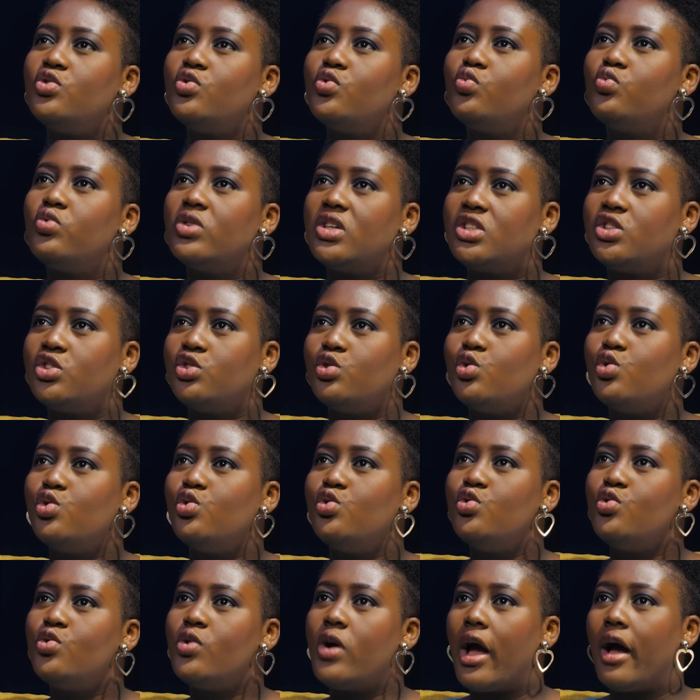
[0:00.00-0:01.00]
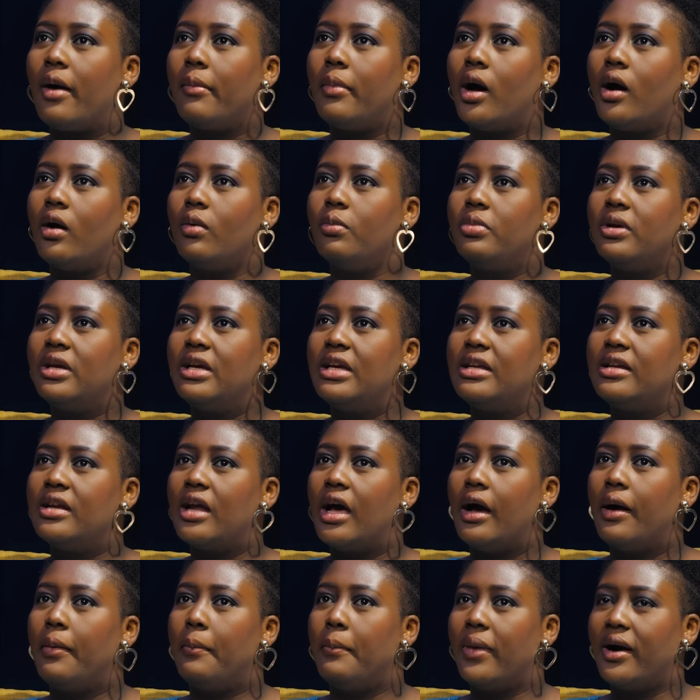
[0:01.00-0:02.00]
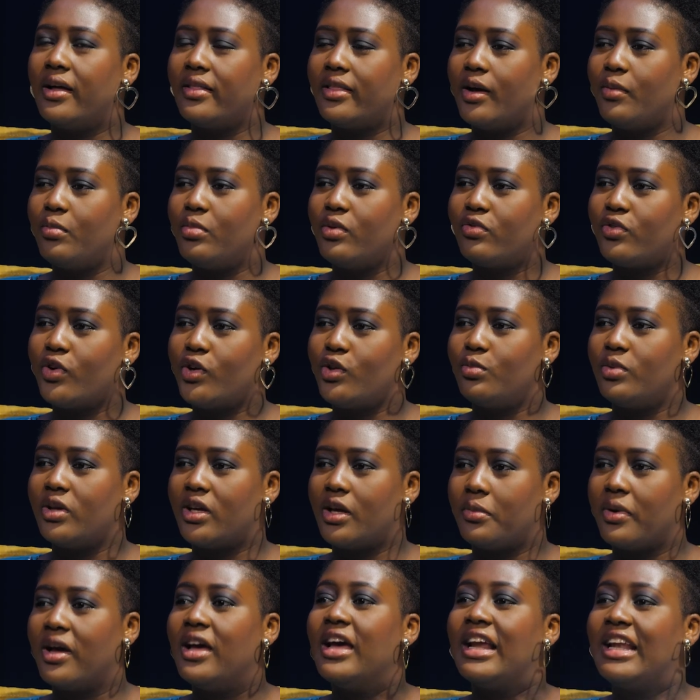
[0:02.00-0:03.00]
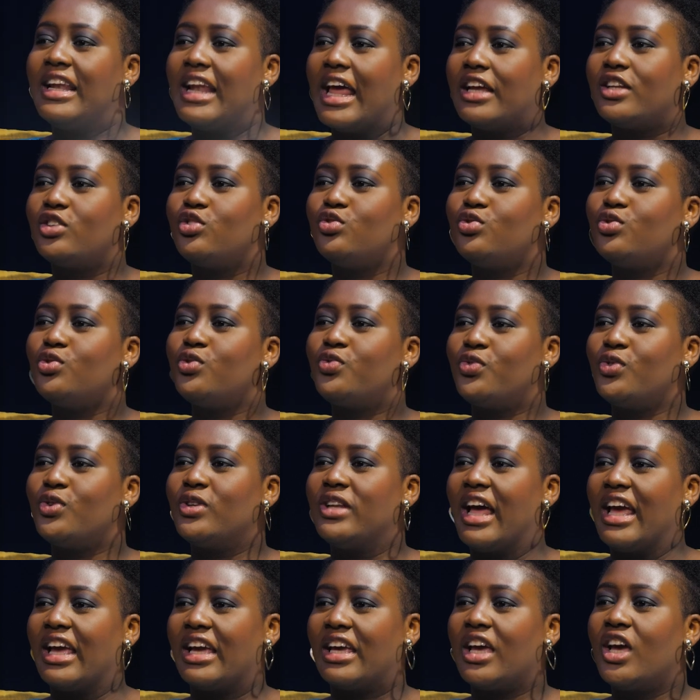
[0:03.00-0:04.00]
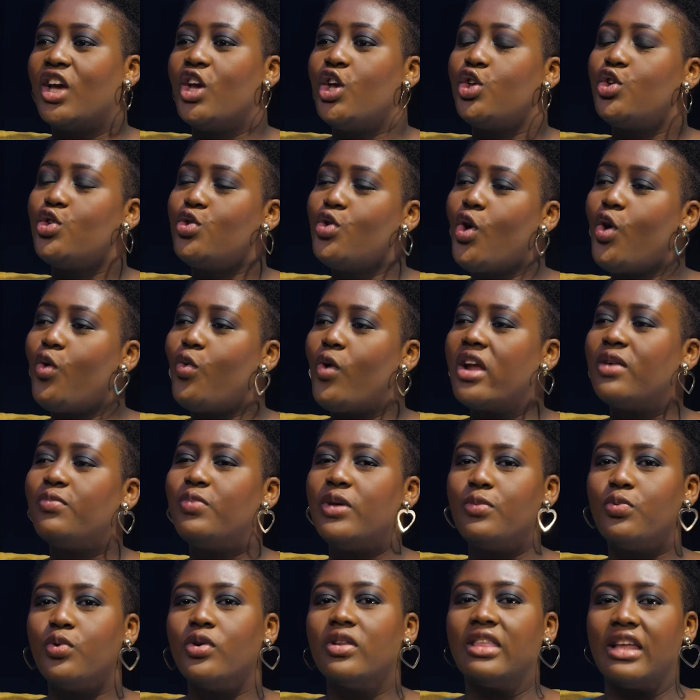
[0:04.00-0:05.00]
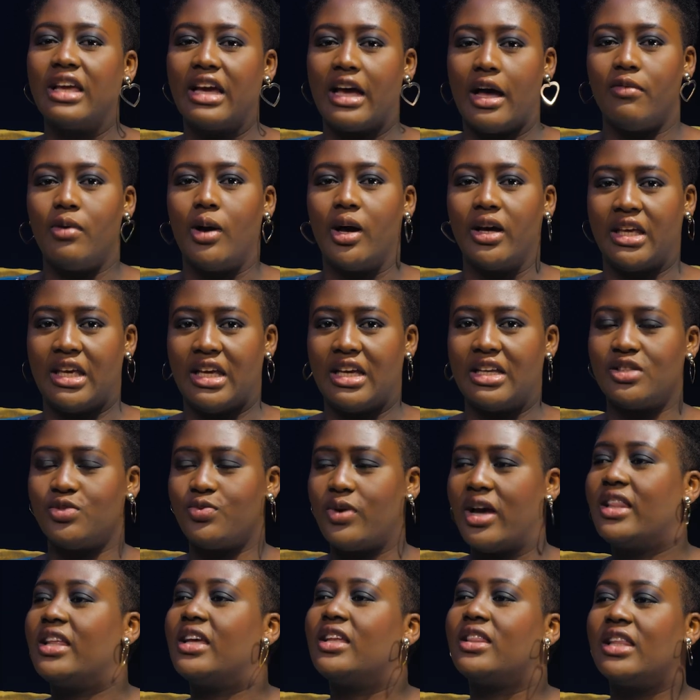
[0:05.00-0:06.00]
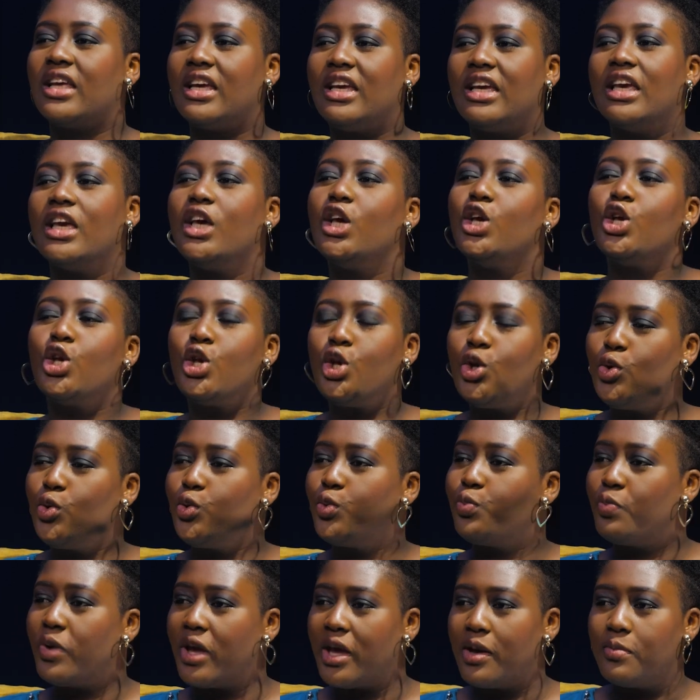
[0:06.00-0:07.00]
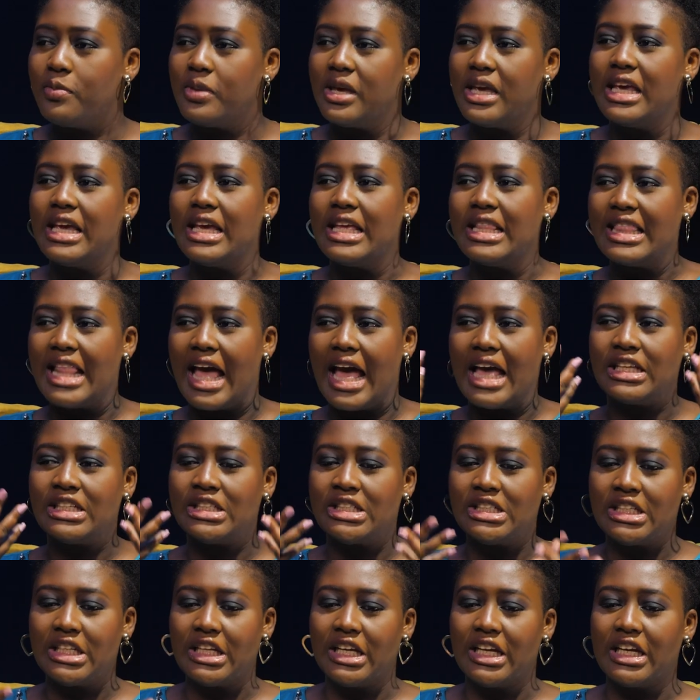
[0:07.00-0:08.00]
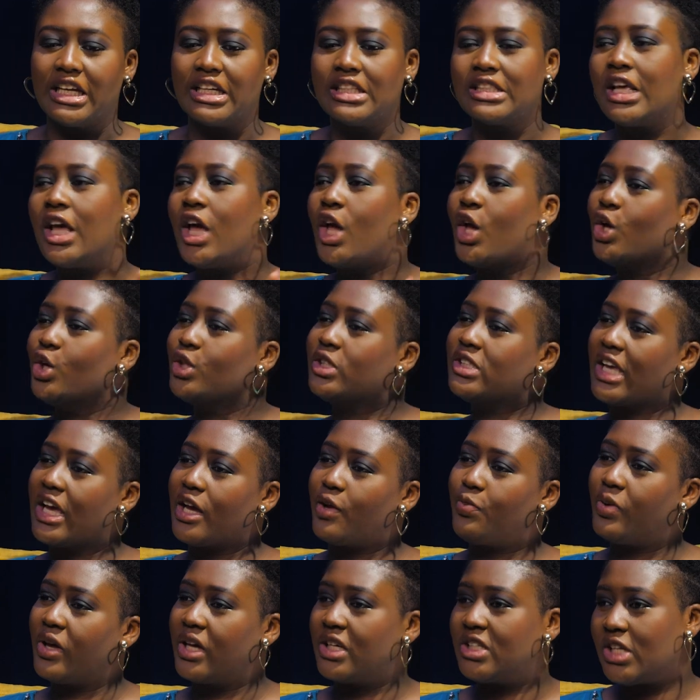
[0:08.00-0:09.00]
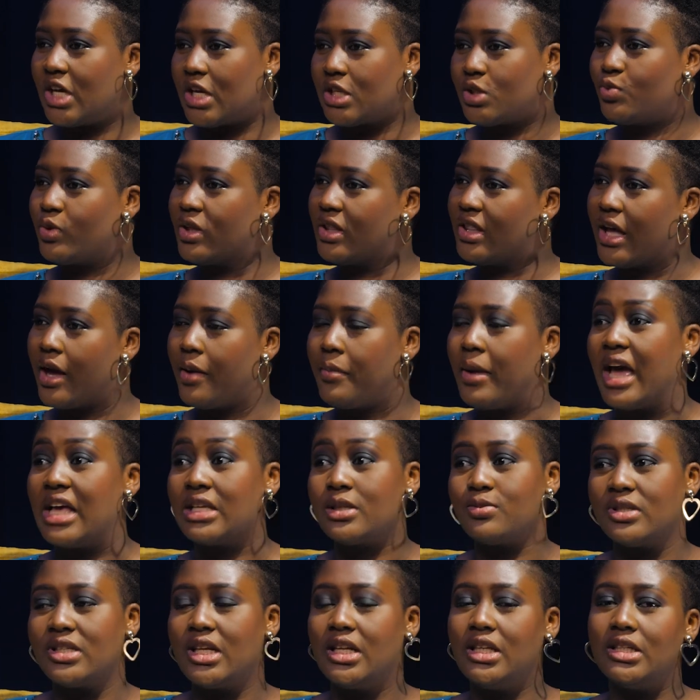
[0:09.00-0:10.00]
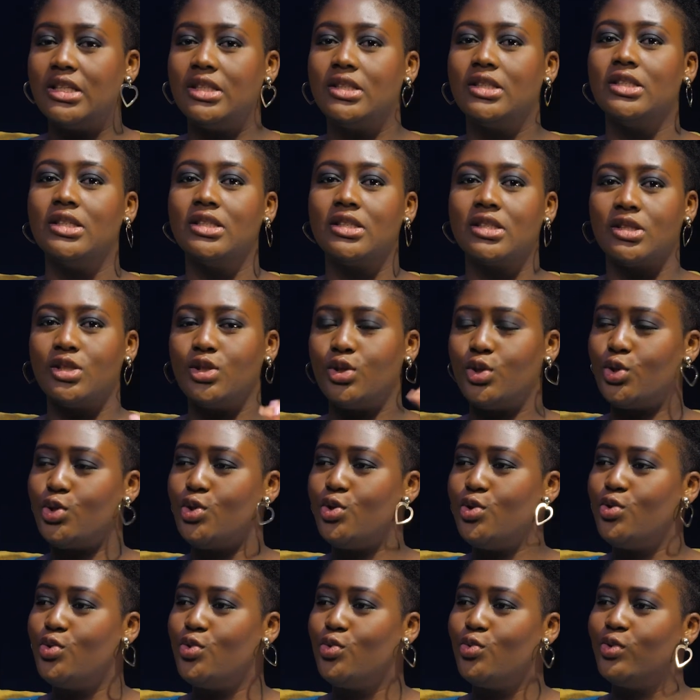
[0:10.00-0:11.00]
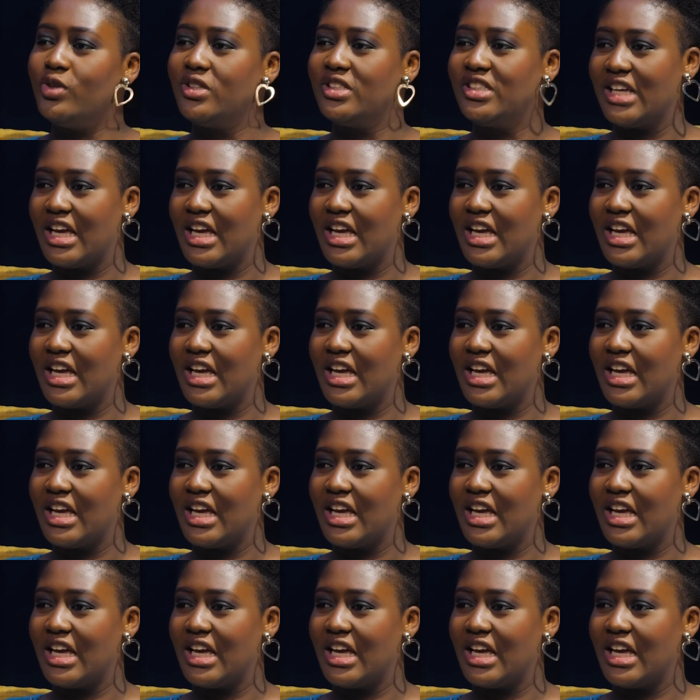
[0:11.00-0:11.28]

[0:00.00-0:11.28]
you wish you knew about being a mother before you became, like, do you feel like, you know, when people think about kids, right, they're thinking cute baby, nice chicks, take pictures with them, especially this new